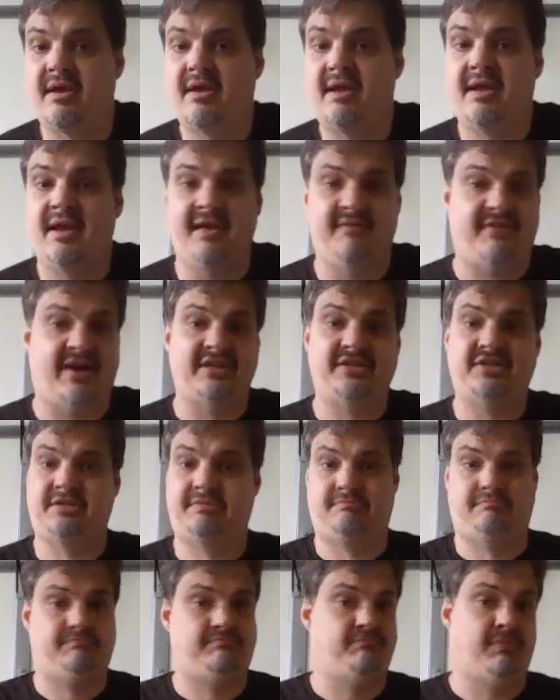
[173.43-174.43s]
if I'm just
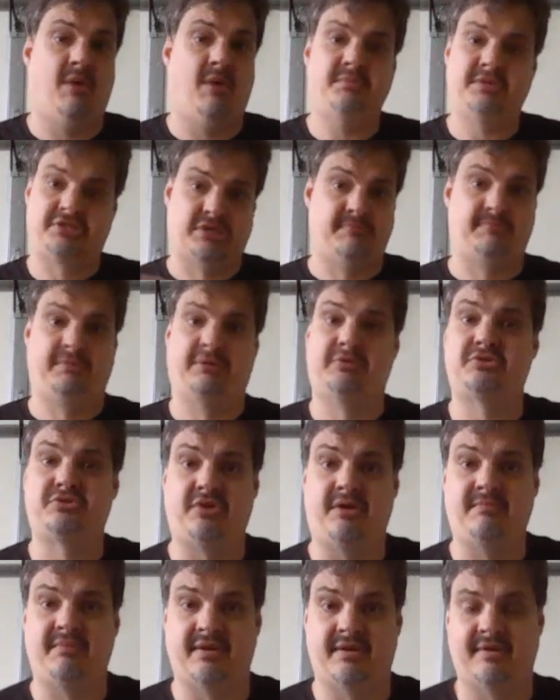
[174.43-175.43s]
going to build a
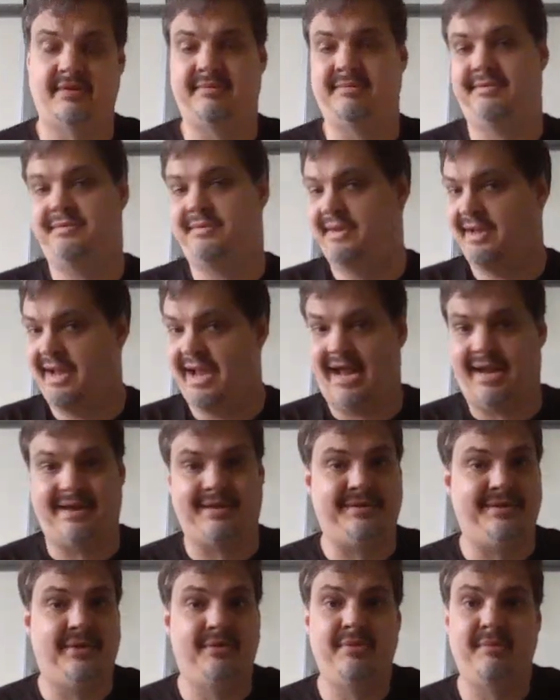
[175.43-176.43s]
trumpet. You got to
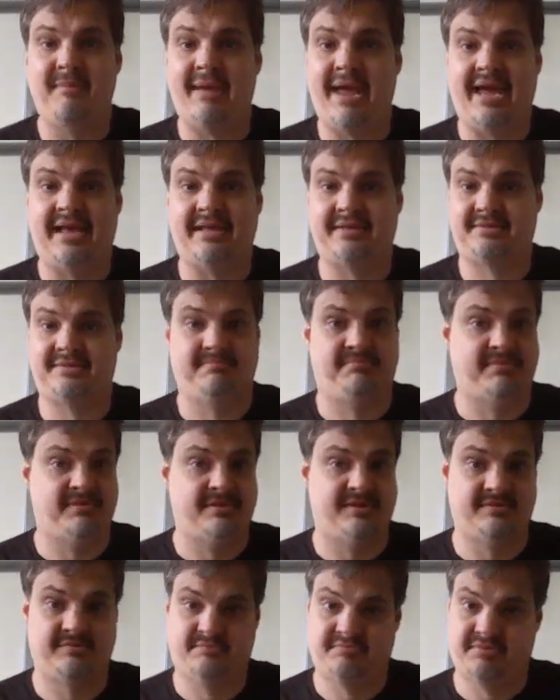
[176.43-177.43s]
know the math to put
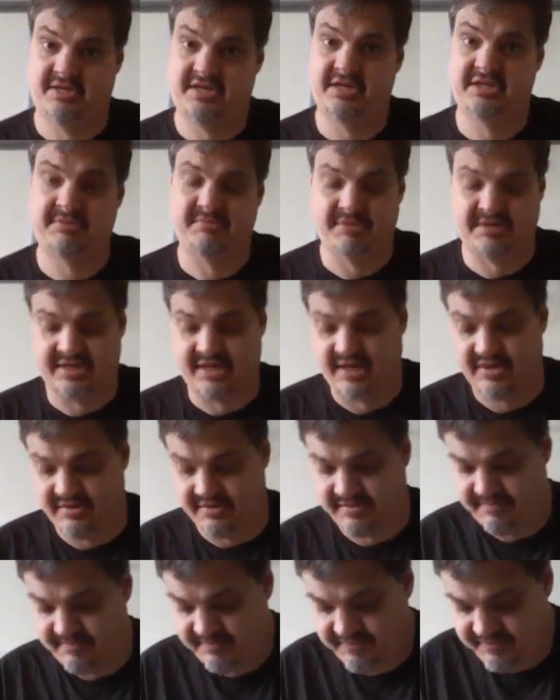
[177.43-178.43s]
an instrument together.
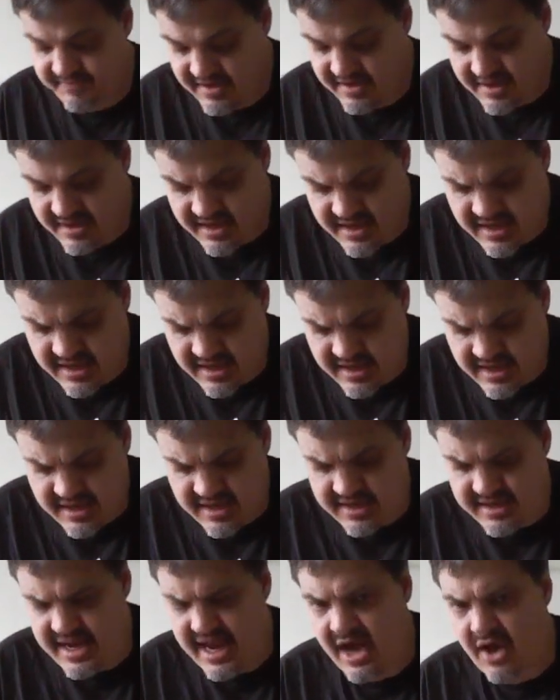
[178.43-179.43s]

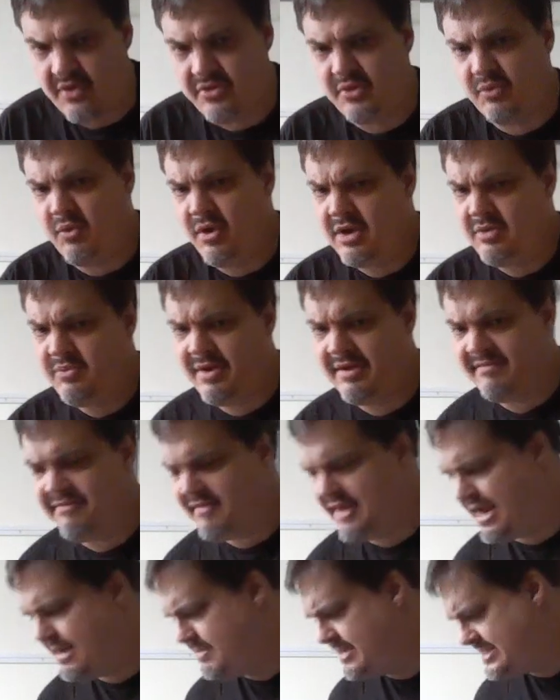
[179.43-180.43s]
Now, the woodwind
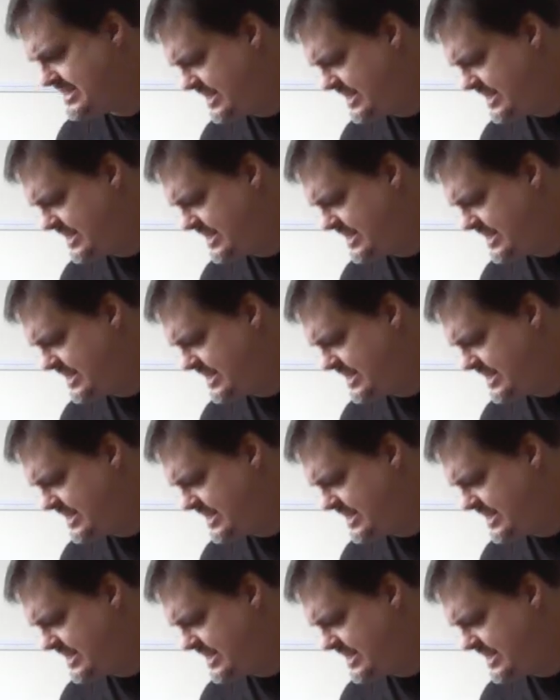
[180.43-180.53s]
family is a